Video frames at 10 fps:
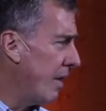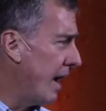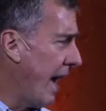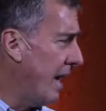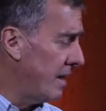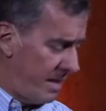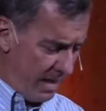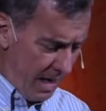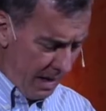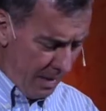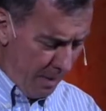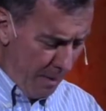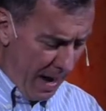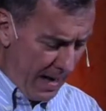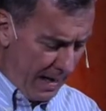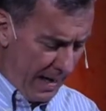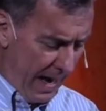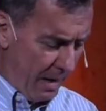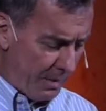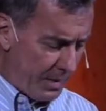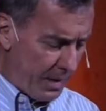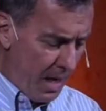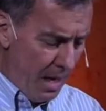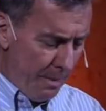their gates and their bank accounts,